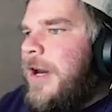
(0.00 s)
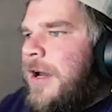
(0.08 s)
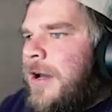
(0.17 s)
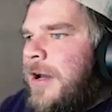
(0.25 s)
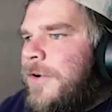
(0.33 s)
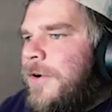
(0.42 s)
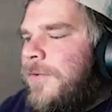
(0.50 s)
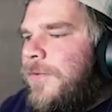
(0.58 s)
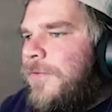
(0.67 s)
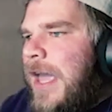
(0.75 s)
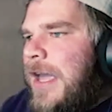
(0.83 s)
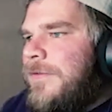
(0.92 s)
3.5 goal
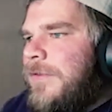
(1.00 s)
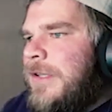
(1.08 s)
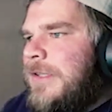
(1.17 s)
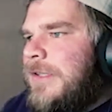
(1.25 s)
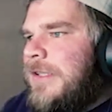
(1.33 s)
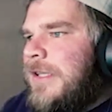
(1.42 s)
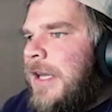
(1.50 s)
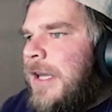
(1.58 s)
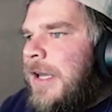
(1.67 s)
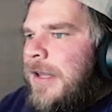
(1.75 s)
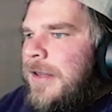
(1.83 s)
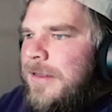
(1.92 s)
favorites.
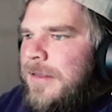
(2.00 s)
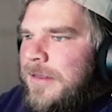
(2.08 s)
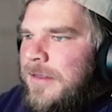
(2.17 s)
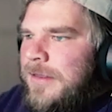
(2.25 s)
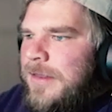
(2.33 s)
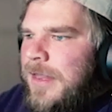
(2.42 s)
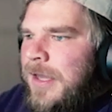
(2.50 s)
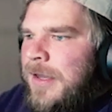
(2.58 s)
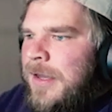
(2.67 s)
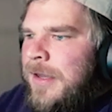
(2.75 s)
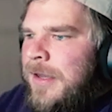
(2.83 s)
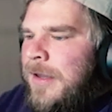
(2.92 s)

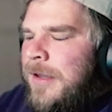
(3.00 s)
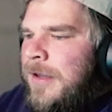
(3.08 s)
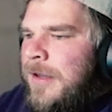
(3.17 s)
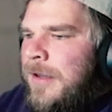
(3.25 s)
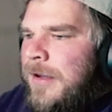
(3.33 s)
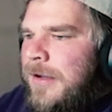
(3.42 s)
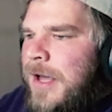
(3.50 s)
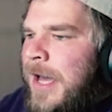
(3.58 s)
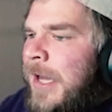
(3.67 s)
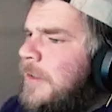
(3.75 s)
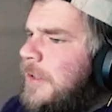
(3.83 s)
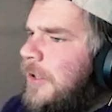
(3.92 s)
The
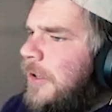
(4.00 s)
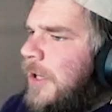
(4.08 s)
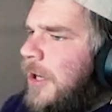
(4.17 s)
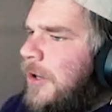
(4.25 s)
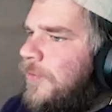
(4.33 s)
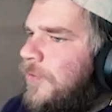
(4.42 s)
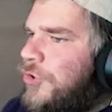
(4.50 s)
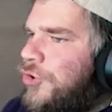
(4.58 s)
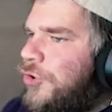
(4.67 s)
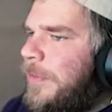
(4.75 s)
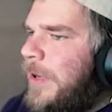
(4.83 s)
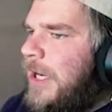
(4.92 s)
Lions don't have
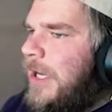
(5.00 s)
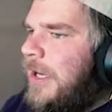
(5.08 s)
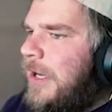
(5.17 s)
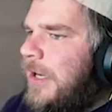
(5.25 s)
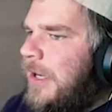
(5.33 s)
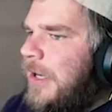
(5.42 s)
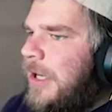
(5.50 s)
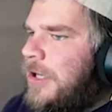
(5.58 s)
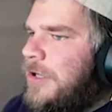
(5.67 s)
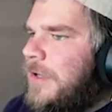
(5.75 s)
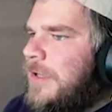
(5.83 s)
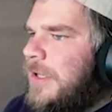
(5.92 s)
too many
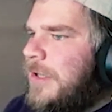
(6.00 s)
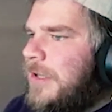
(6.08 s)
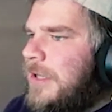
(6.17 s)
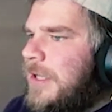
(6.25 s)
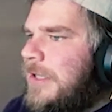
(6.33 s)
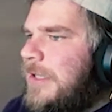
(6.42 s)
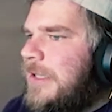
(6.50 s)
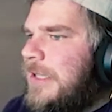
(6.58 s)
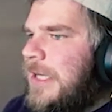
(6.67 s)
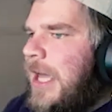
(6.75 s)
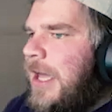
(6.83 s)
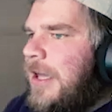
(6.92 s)
injuries at this
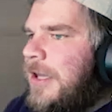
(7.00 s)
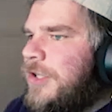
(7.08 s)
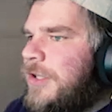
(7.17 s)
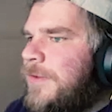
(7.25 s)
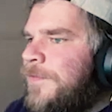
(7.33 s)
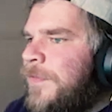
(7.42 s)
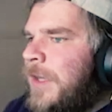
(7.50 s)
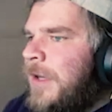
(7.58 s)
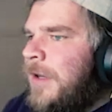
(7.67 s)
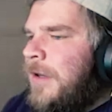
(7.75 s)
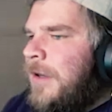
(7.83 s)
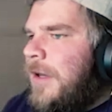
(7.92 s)
stage.
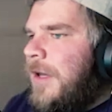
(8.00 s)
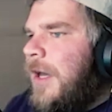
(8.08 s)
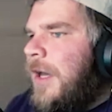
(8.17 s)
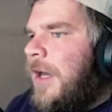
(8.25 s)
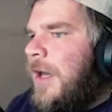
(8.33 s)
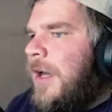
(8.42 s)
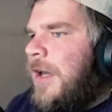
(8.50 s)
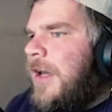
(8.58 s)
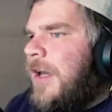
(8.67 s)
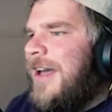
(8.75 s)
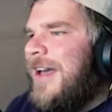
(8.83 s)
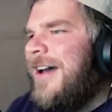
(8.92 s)
No.
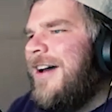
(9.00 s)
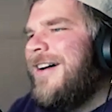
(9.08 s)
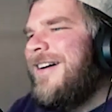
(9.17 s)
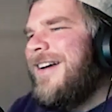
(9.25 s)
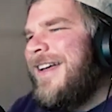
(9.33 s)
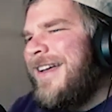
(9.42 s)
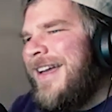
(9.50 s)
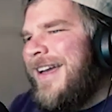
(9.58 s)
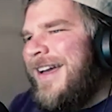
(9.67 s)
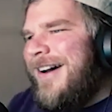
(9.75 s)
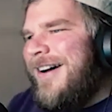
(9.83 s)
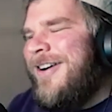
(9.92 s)

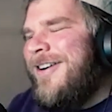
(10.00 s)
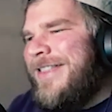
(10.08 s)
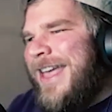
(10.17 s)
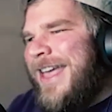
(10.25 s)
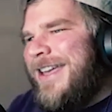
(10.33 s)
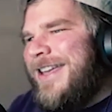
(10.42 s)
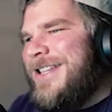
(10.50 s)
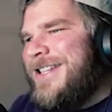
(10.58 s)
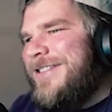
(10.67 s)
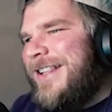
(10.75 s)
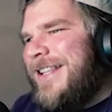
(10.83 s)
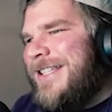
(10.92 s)
On their
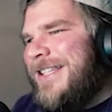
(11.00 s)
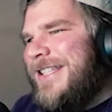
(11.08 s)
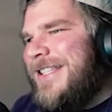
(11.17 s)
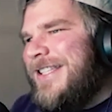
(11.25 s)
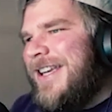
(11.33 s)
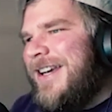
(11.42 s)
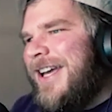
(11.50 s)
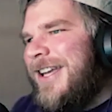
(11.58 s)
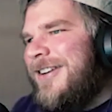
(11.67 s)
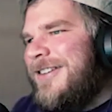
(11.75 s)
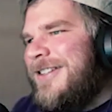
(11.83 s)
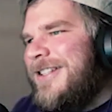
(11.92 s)
injury list is Nakai
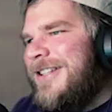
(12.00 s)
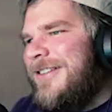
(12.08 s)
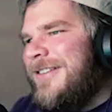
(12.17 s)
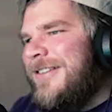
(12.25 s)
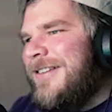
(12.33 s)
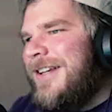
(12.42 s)
Cockatoo.